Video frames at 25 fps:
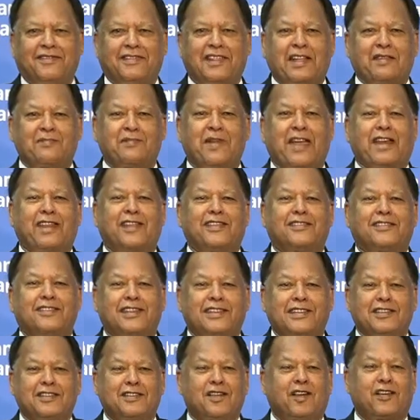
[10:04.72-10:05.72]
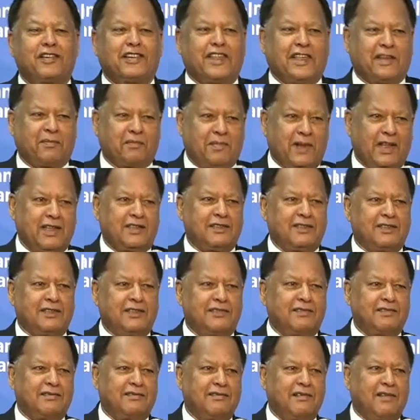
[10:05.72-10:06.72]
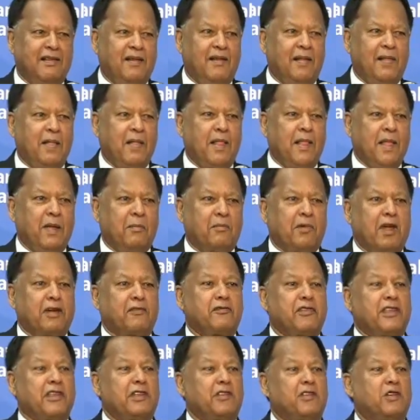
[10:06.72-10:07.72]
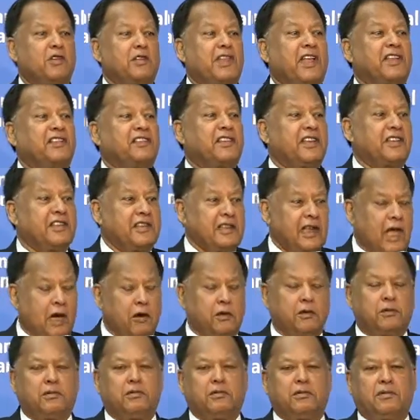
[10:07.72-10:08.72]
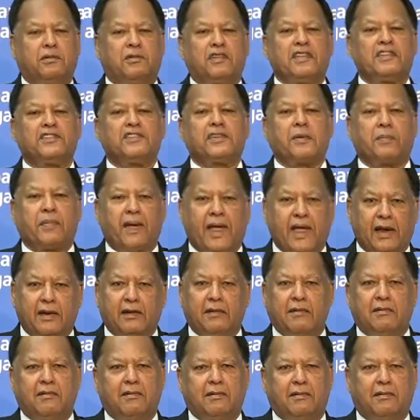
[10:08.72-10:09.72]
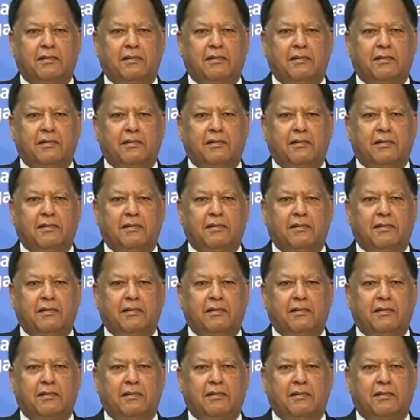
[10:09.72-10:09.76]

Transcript: That marriage does not take place. But we know that just now in Japan,